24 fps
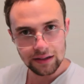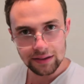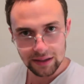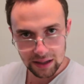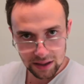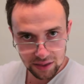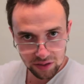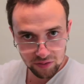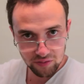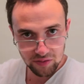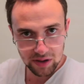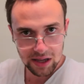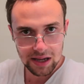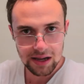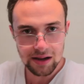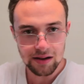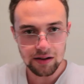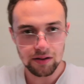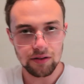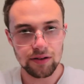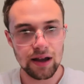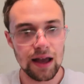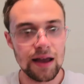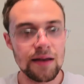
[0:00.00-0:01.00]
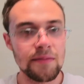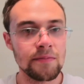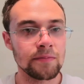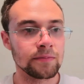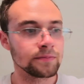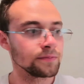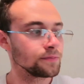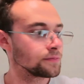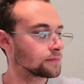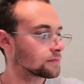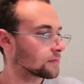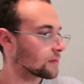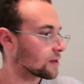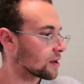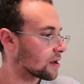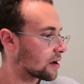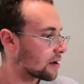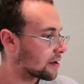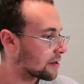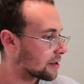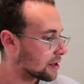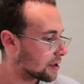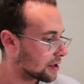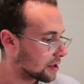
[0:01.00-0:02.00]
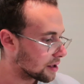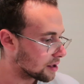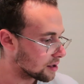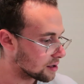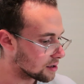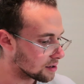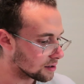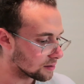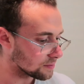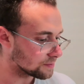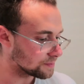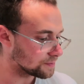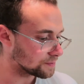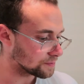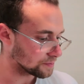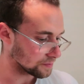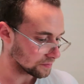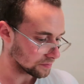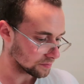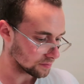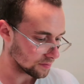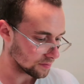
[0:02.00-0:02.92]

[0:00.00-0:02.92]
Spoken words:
this week, okay? And